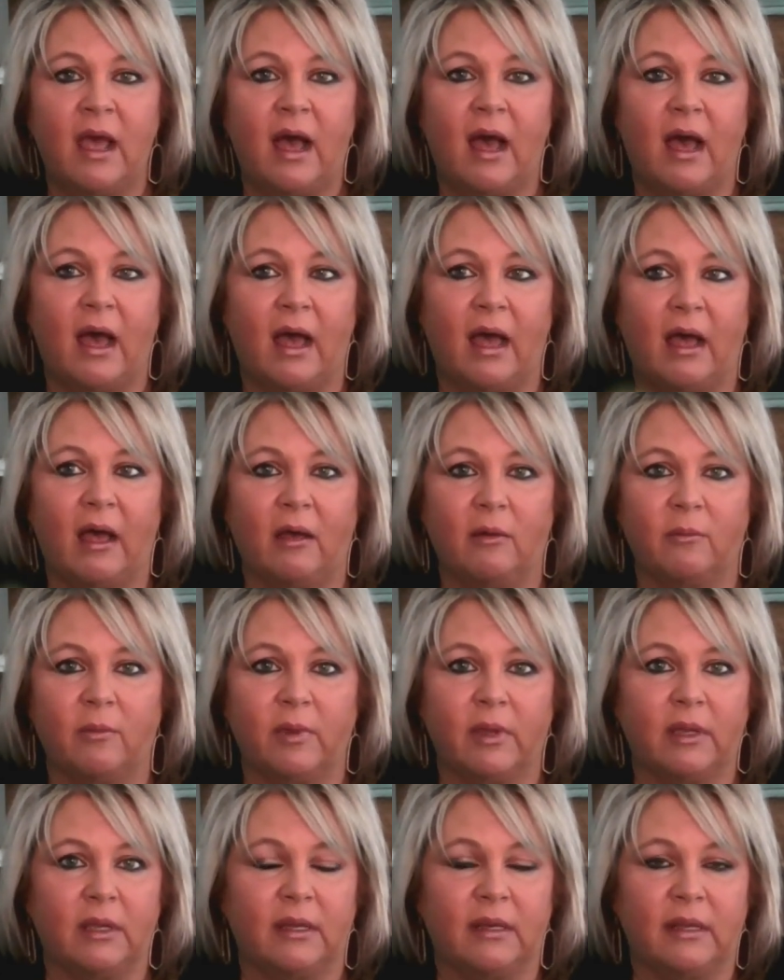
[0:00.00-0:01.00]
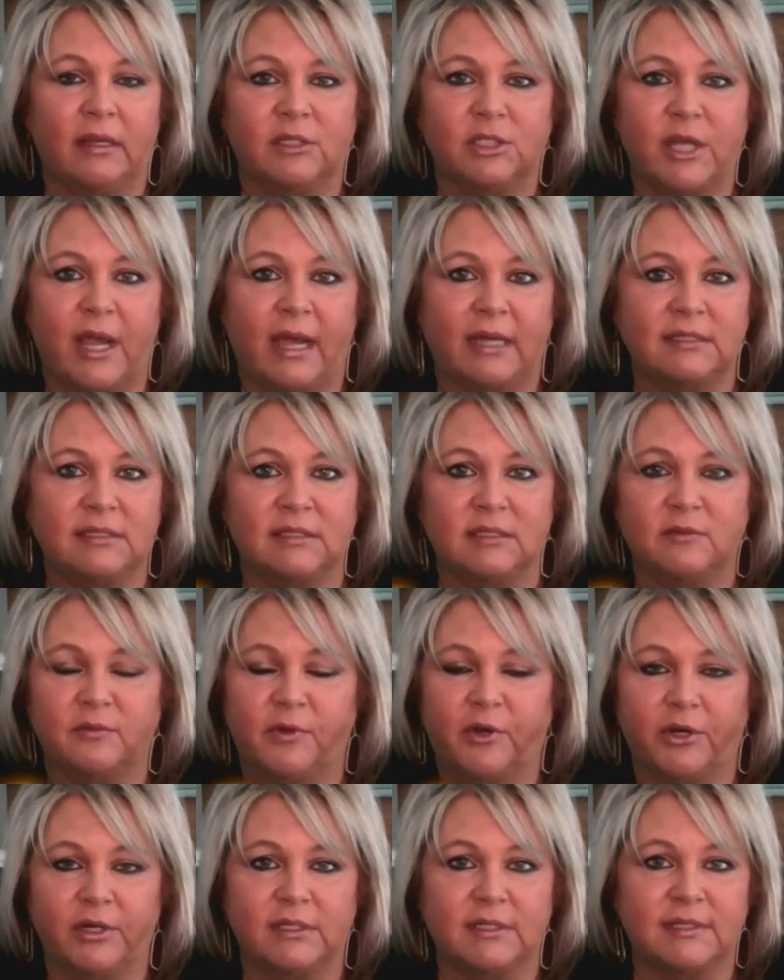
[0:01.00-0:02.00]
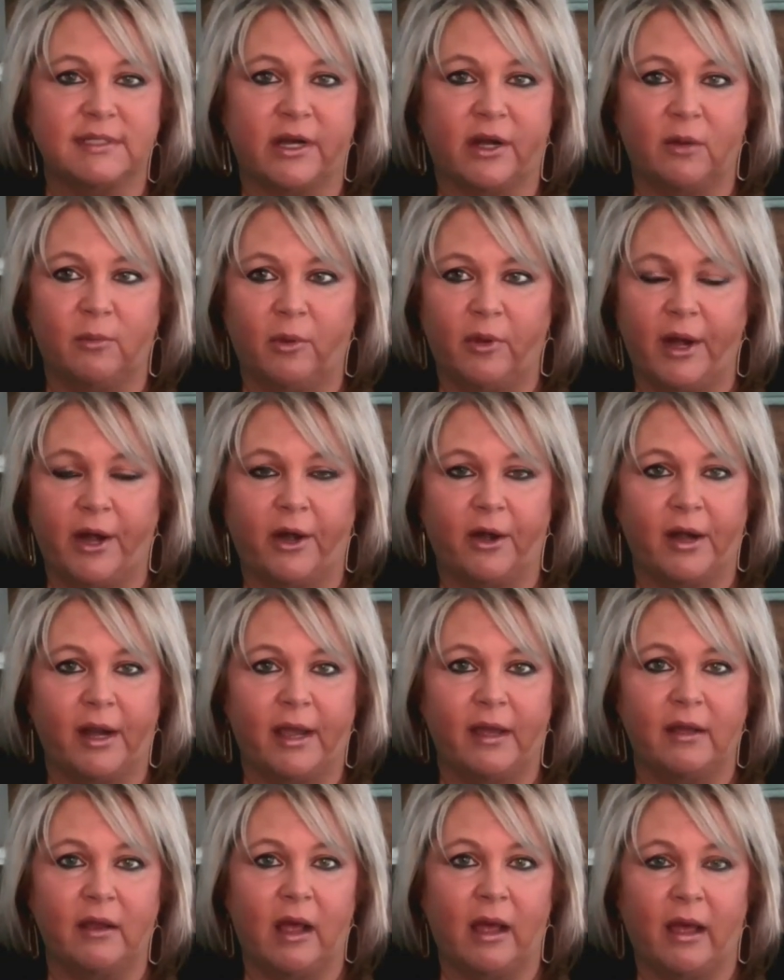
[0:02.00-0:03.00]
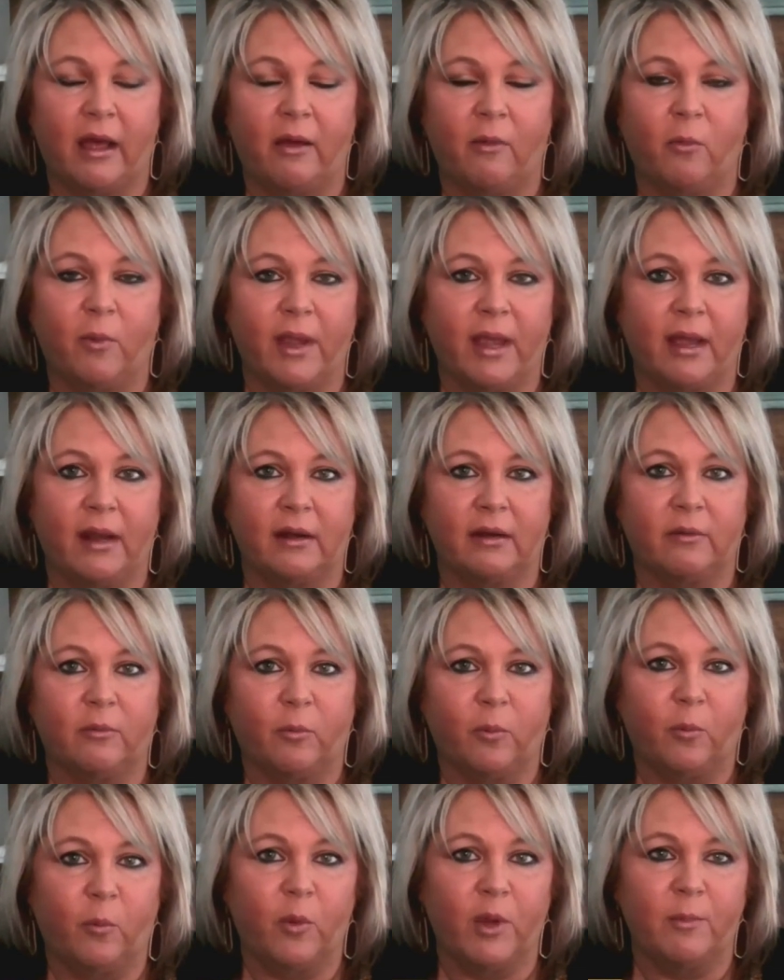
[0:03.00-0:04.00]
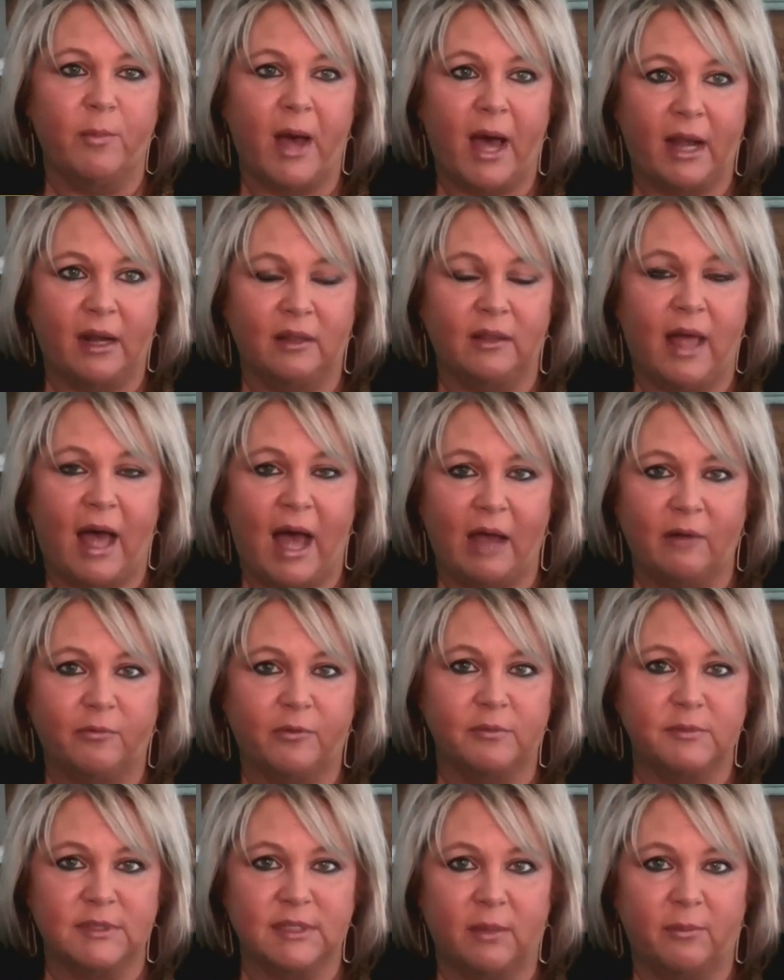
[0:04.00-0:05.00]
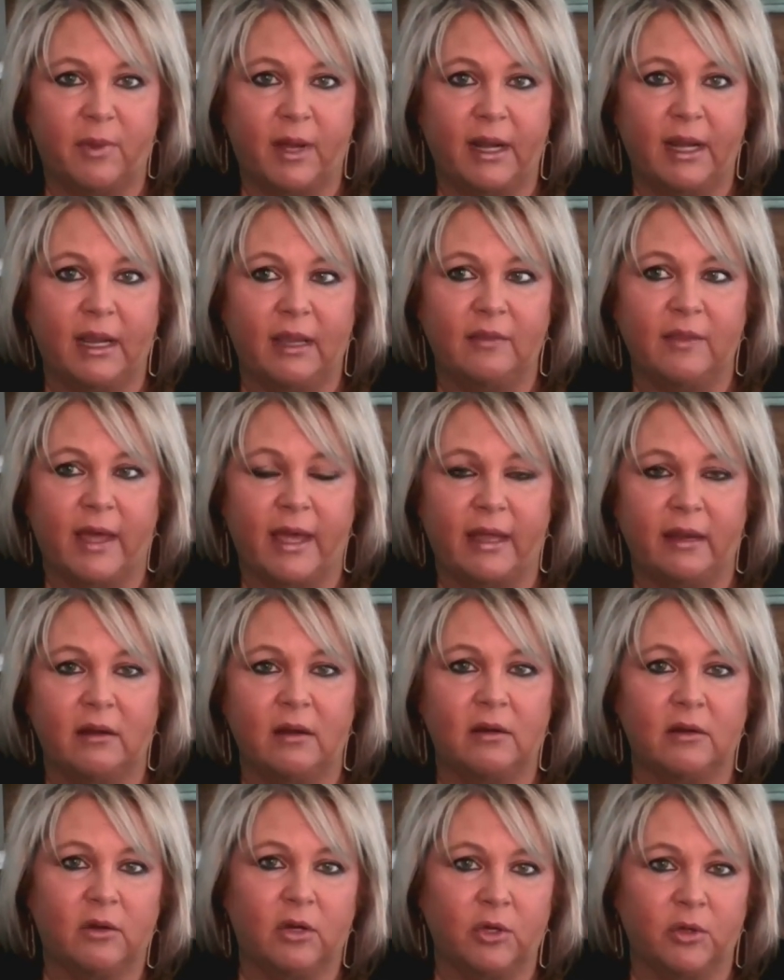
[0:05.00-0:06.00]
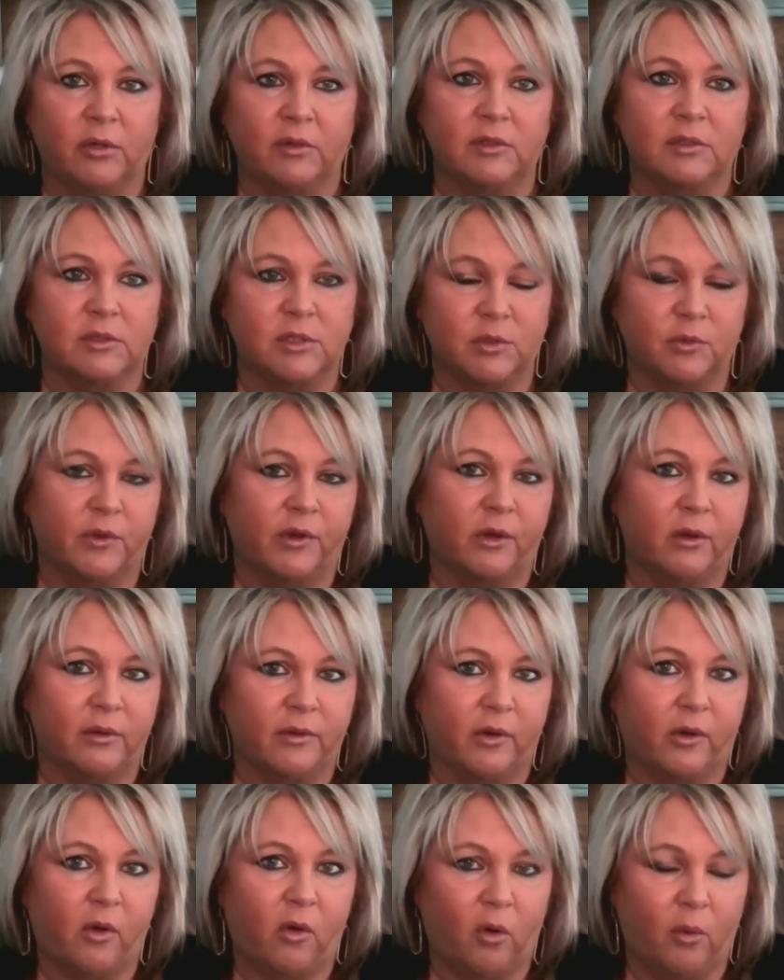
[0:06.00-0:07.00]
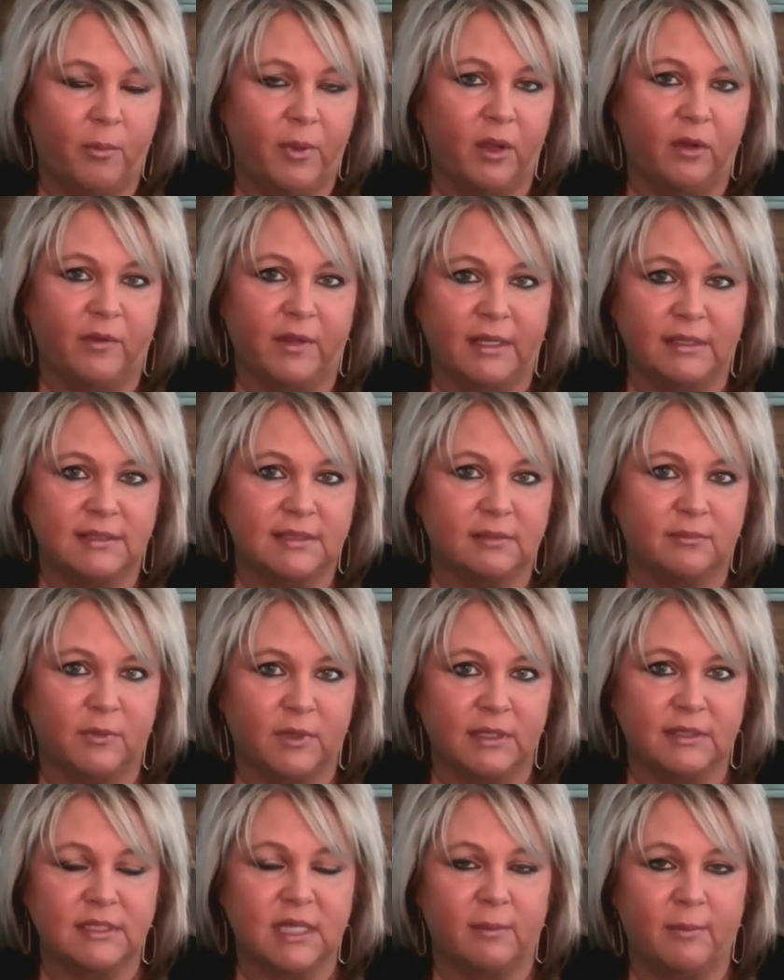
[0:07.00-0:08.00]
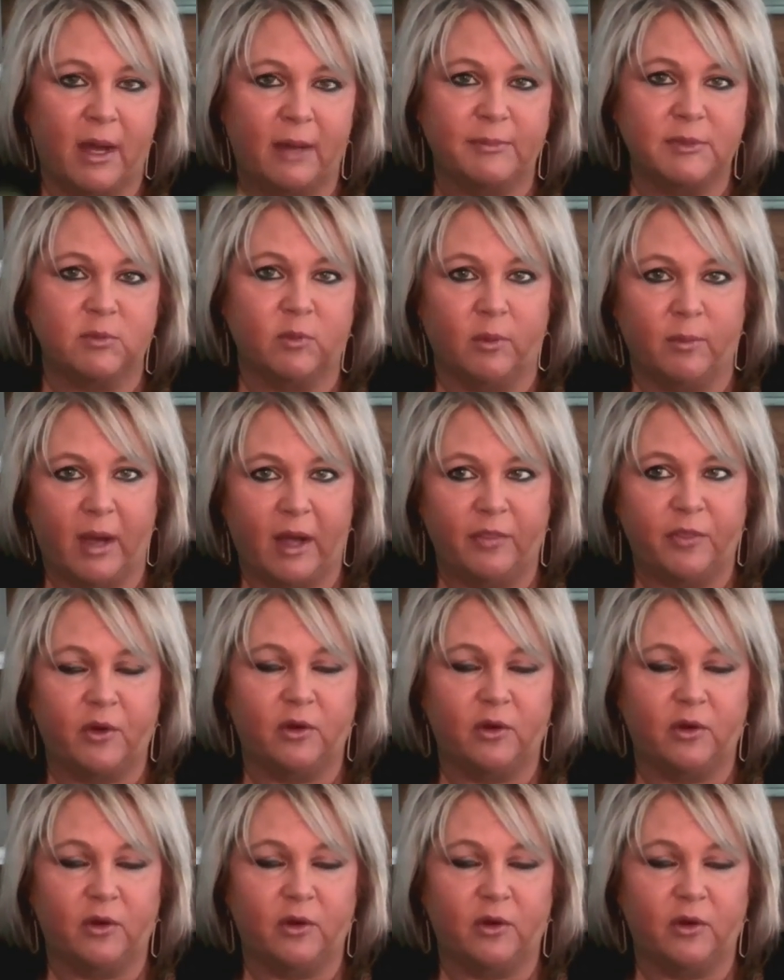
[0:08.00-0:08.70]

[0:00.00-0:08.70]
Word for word: Um, in, Jackson's a very desirable area. Um, we had we bought a lot from somebody that couldn't do their, their home building some things come up. So we bought